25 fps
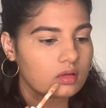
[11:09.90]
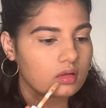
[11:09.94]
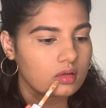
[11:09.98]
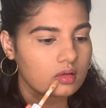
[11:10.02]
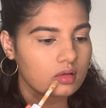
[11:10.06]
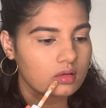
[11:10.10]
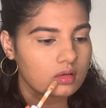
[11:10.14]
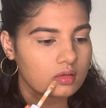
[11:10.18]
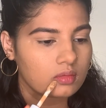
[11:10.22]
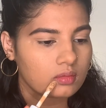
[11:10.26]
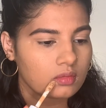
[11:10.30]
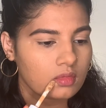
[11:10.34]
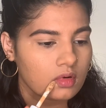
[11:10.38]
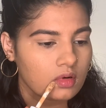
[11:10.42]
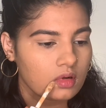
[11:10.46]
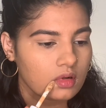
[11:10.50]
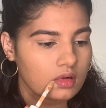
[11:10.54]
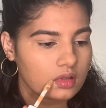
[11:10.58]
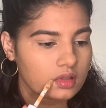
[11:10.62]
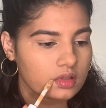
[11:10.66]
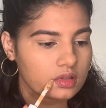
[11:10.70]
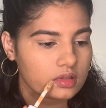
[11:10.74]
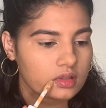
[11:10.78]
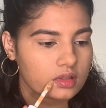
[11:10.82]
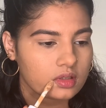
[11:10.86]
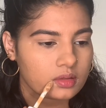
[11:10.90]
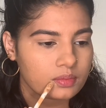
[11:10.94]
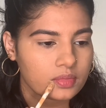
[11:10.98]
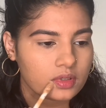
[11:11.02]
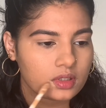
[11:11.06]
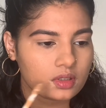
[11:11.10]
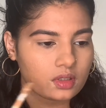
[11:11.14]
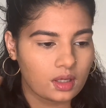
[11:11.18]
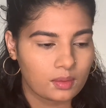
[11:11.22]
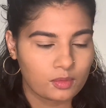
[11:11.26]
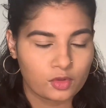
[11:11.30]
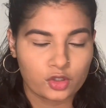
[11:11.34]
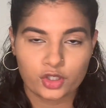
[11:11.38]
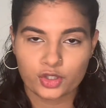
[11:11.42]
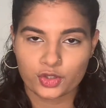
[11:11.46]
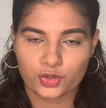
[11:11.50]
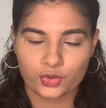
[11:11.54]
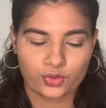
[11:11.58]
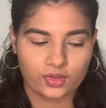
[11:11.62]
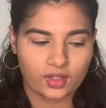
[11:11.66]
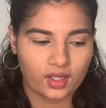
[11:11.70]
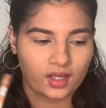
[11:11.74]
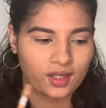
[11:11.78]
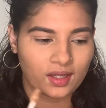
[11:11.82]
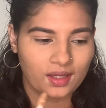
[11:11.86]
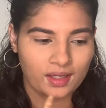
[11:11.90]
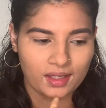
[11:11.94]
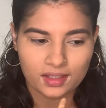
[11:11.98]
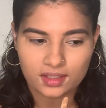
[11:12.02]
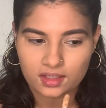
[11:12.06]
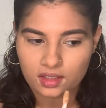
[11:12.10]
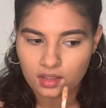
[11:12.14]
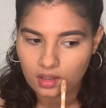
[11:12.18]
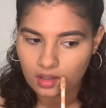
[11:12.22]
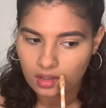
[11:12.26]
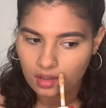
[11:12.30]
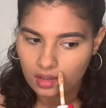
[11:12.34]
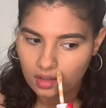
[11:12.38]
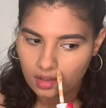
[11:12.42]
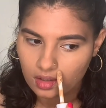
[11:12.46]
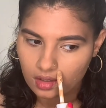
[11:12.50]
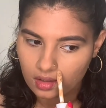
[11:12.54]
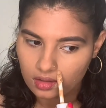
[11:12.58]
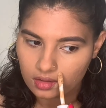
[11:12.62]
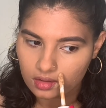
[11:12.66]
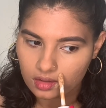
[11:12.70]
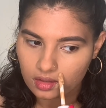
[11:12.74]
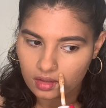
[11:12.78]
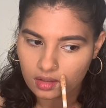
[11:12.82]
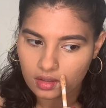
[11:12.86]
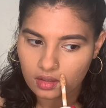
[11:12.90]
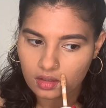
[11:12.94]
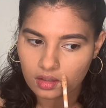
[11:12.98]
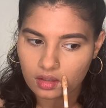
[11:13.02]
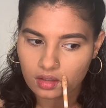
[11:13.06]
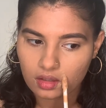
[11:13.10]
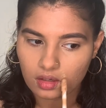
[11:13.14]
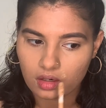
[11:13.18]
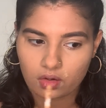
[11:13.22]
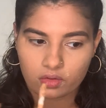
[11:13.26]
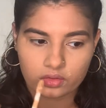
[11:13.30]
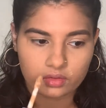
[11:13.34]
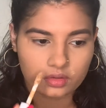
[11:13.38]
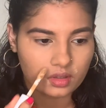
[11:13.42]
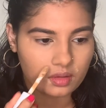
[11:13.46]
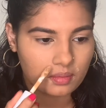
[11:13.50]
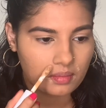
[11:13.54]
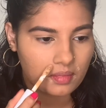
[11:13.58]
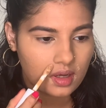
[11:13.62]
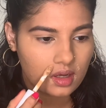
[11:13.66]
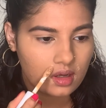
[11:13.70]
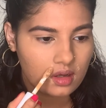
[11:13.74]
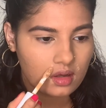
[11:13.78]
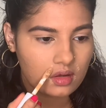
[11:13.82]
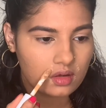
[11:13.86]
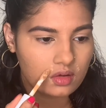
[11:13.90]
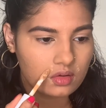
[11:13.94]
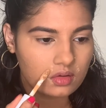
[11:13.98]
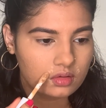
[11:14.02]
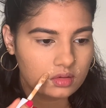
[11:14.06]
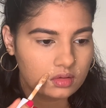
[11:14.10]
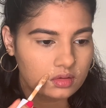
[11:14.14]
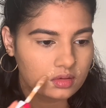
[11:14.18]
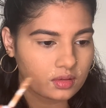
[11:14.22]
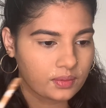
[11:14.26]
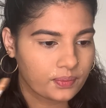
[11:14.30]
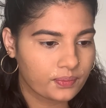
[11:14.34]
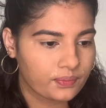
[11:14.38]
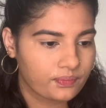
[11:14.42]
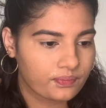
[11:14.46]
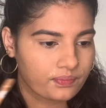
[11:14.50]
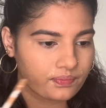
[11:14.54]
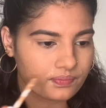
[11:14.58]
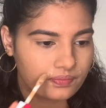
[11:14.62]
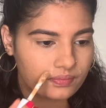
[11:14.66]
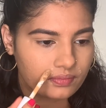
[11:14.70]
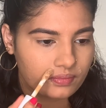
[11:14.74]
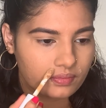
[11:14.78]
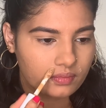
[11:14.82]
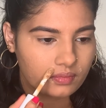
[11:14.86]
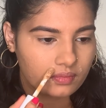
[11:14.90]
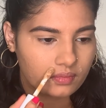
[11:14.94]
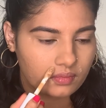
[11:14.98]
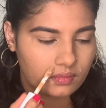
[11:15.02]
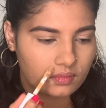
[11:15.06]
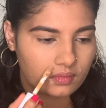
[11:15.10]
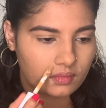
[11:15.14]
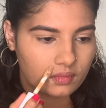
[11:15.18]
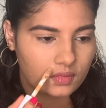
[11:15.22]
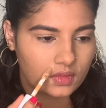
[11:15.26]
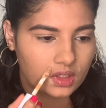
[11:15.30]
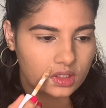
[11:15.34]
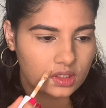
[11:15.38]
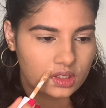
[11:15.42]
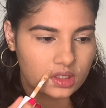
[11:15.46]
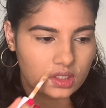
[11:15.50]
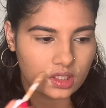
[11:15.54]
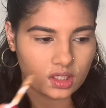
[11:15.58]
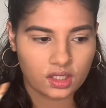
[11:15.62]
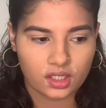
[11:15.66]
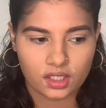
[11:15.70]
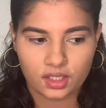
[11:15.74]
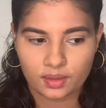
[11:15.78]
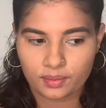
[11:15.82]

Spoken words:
Small tapping, I'm gonna do that. And then around the mouth, tiny